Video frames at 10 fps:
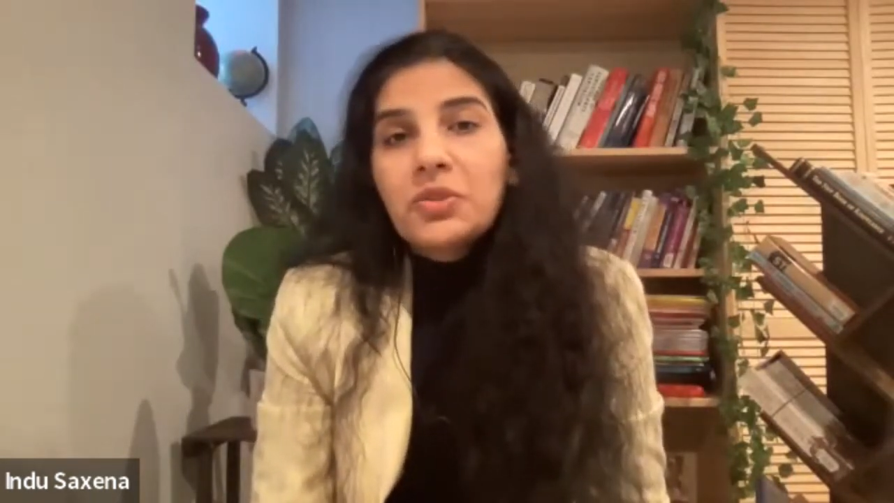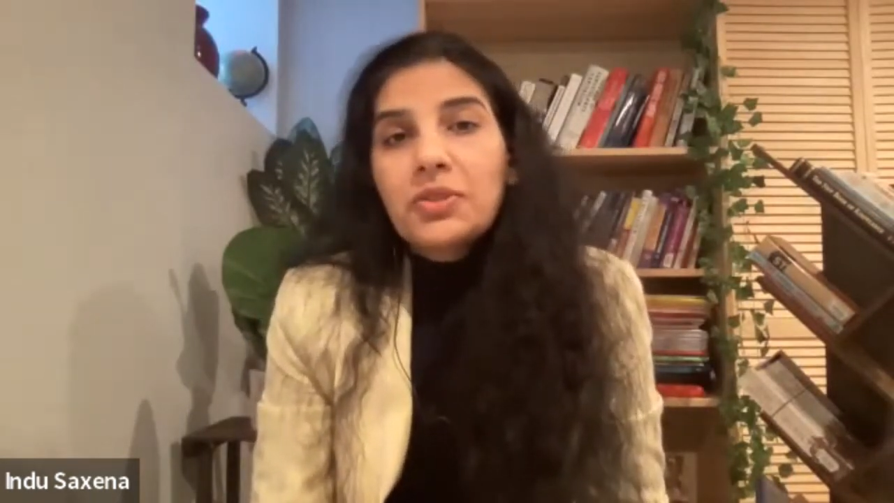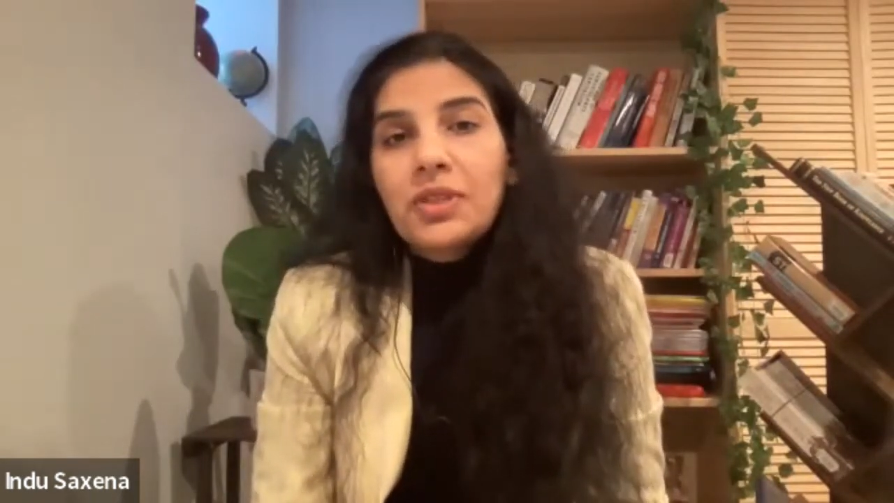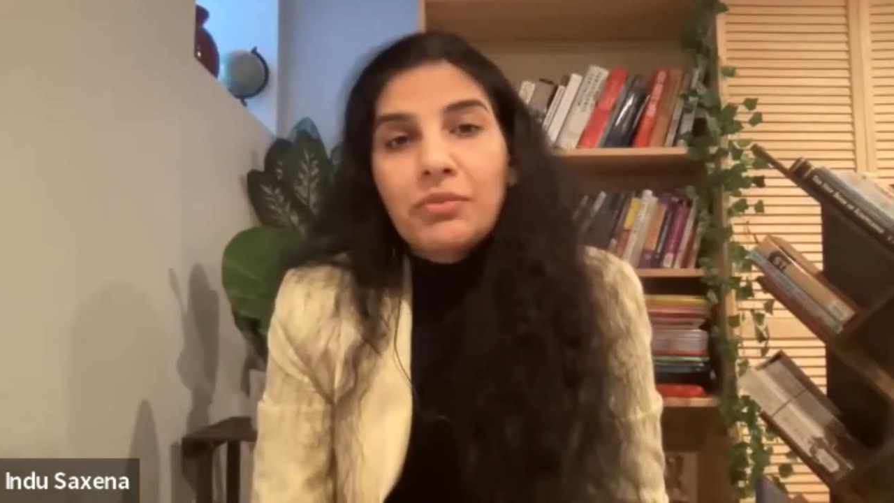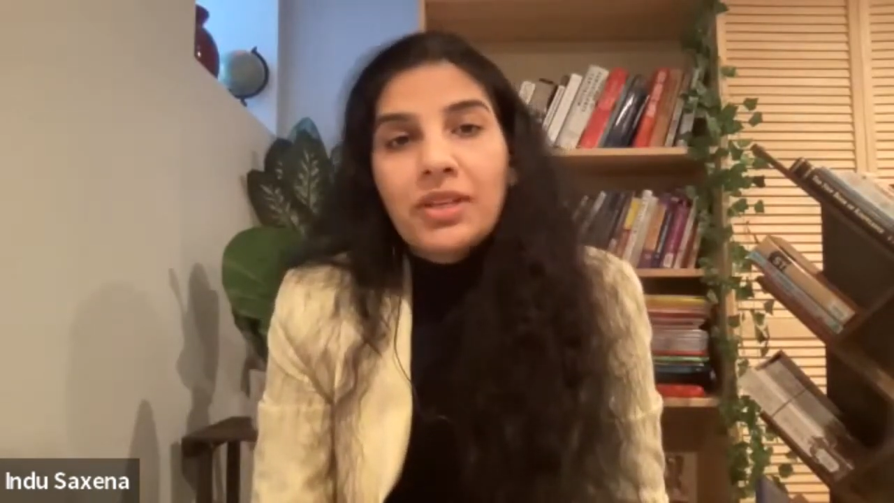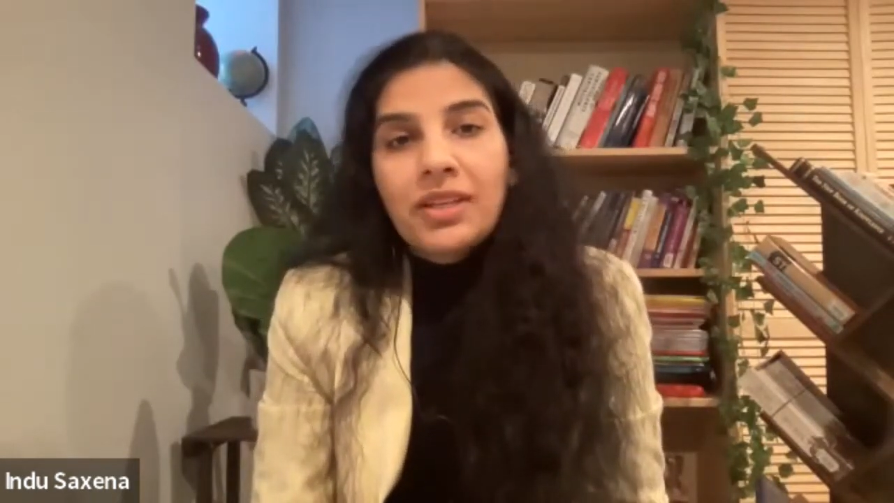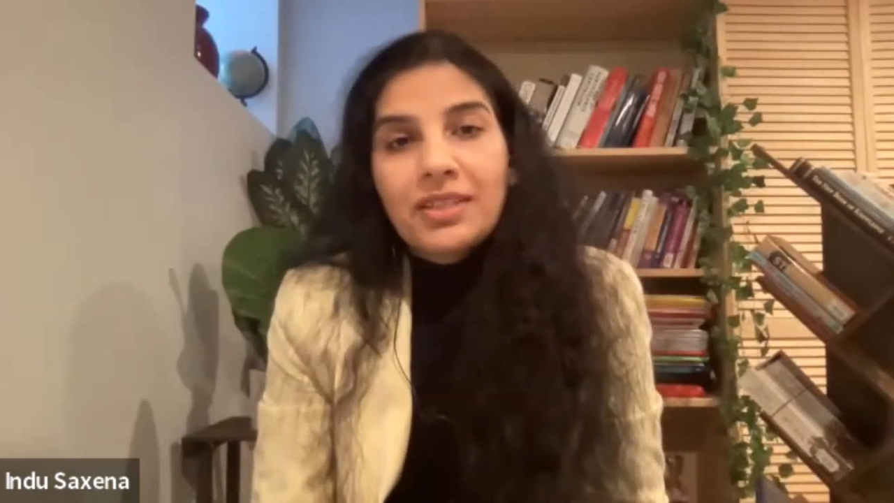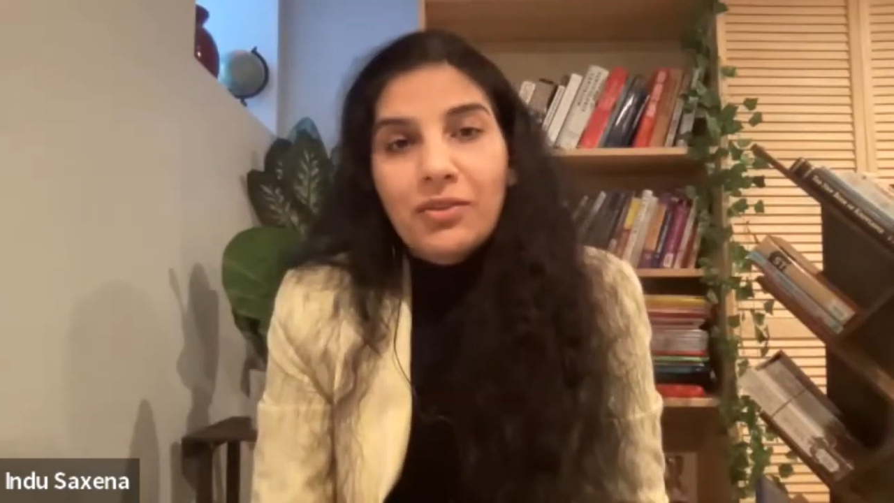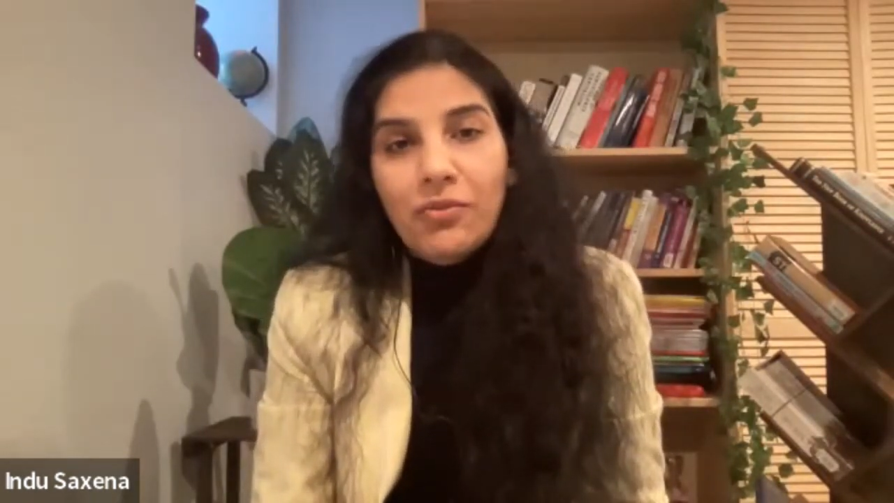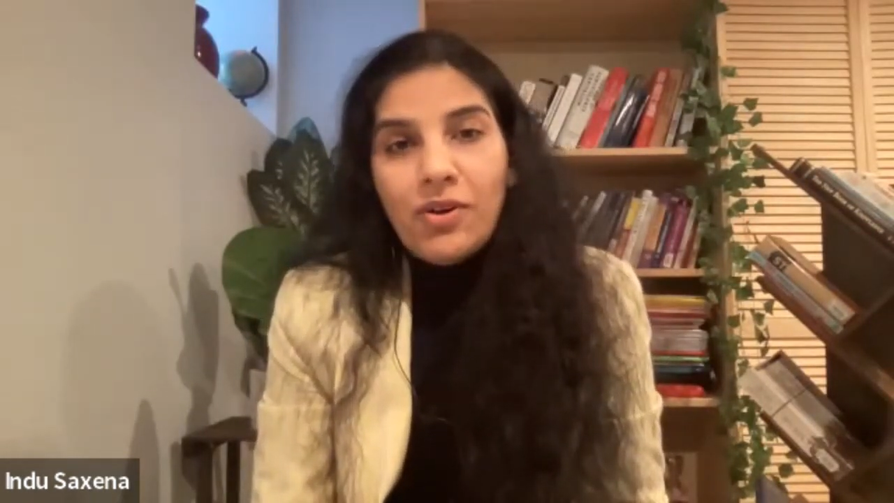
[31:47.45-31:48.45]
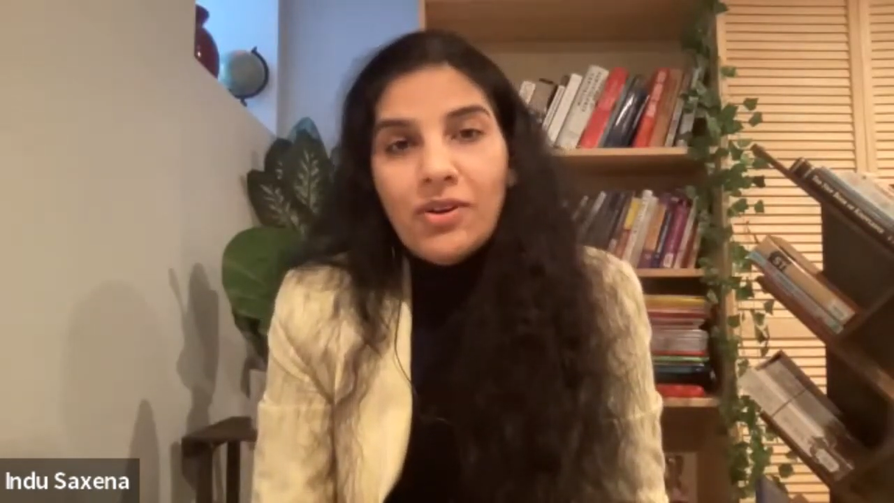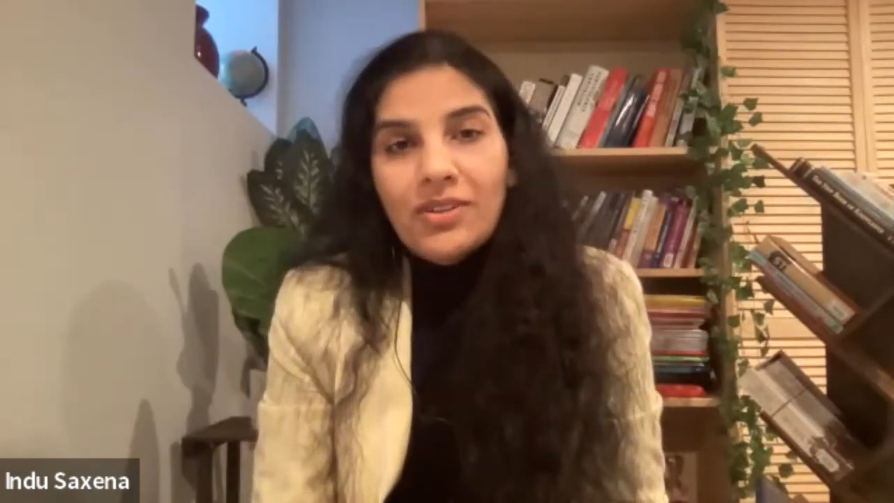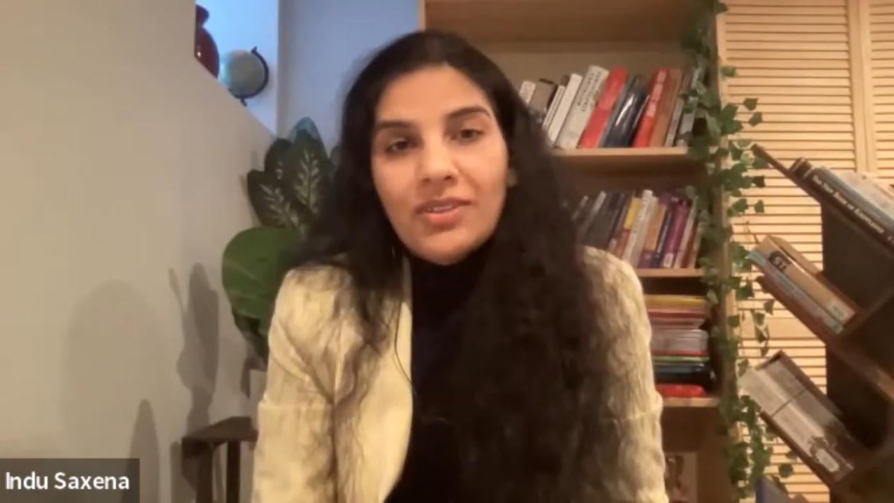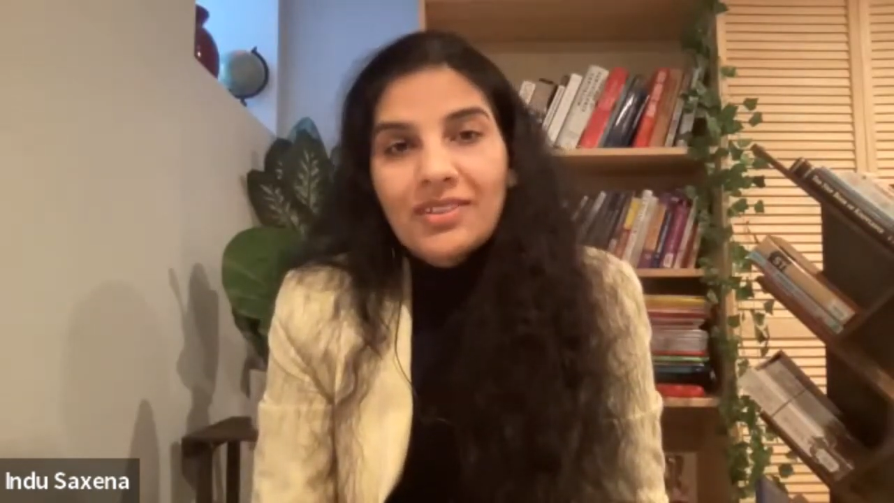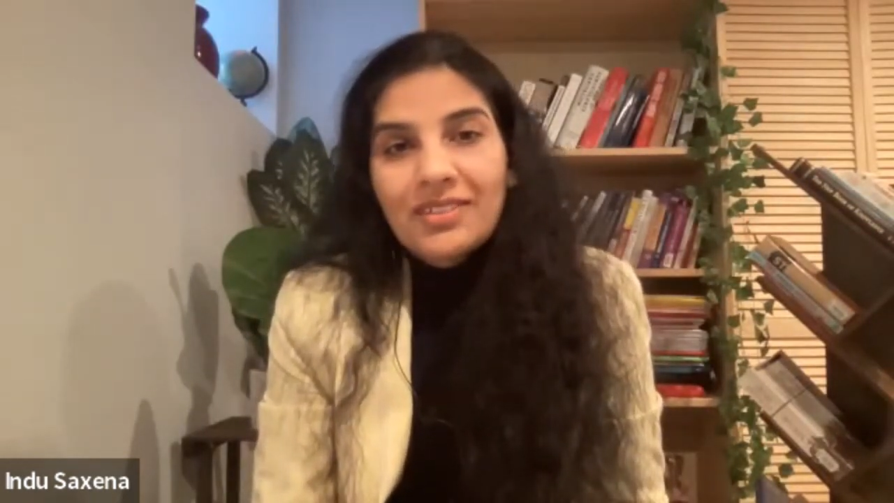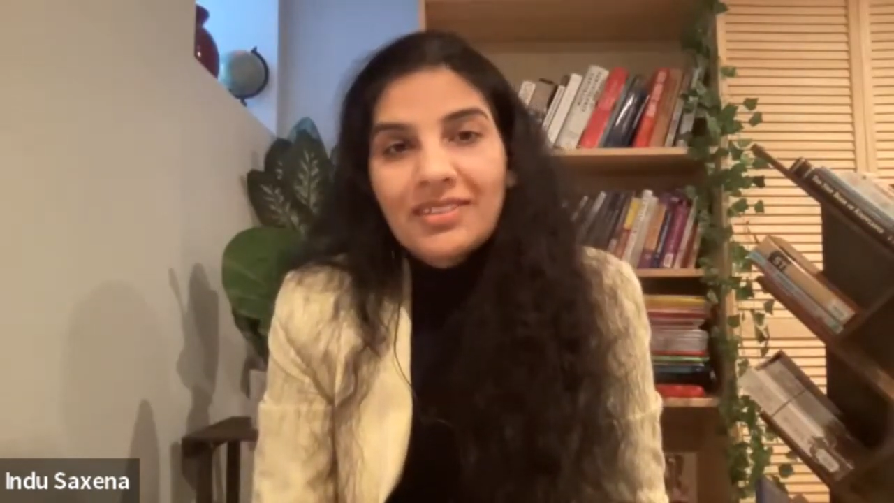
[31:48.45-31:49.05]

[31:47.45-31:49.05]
to terminate the war?